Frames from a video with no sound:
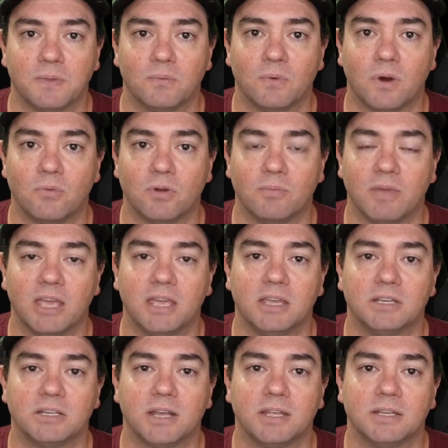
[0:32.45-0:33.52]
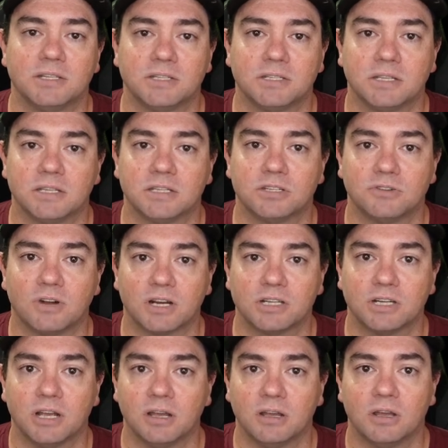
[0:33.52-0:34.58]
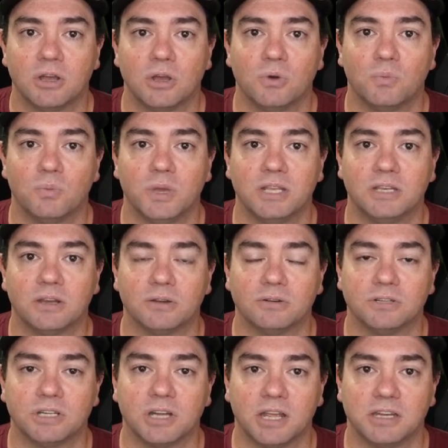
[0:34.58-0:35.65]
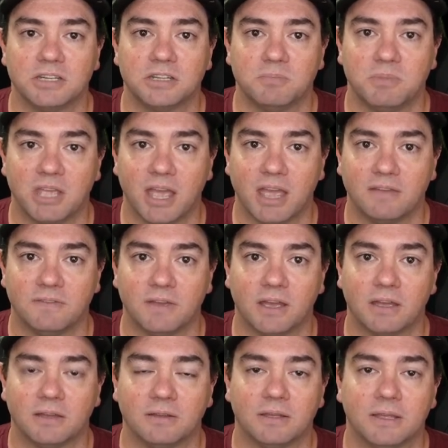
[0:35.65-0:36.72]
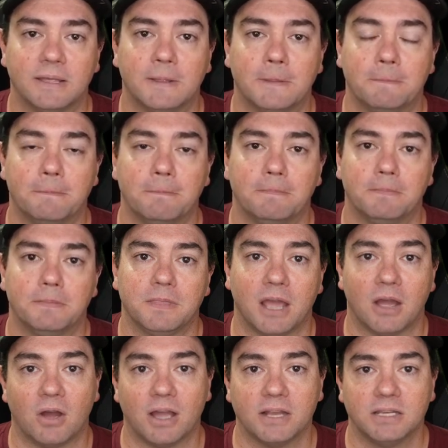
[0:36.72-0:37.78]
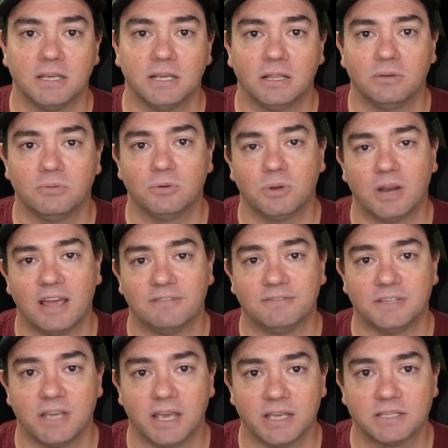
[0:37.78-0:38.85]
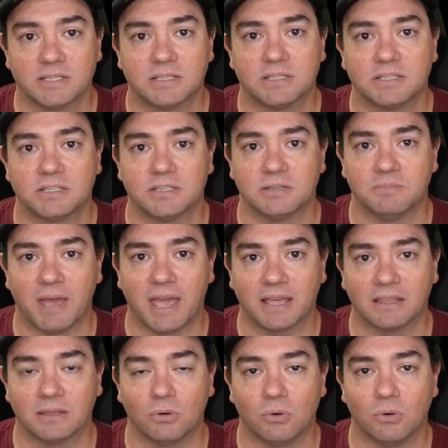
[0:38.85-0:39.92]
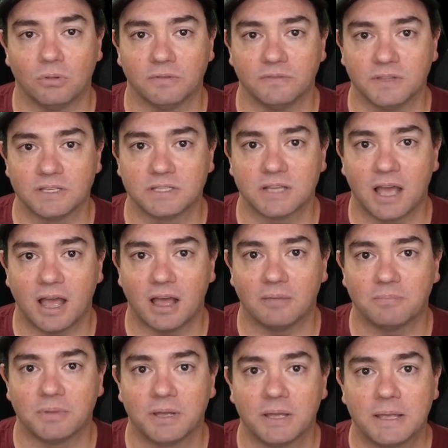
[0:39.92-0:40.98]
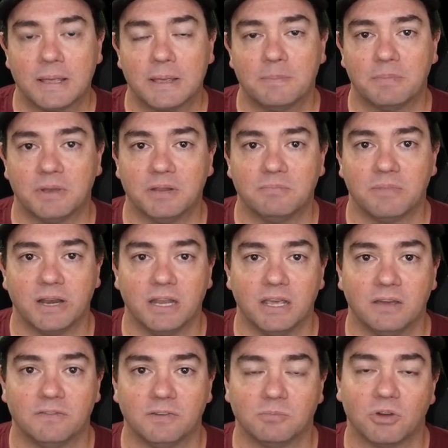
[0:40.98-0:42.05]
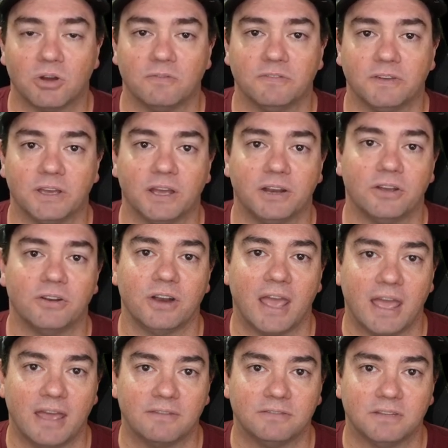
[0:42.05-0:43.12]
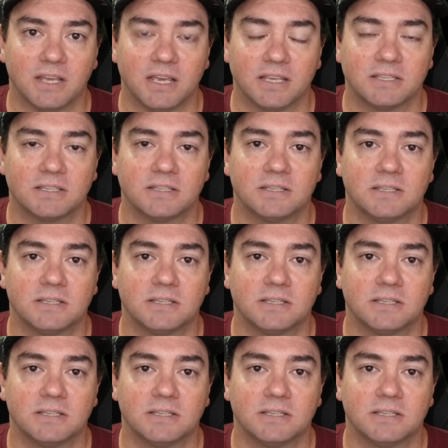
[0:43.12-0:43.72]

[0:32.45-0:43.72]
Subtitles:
While we're making changes to the structure, we don't change the behavior. Now, ideally, we would have tests to back all of this up, but in my Neovim config, I don't have tests.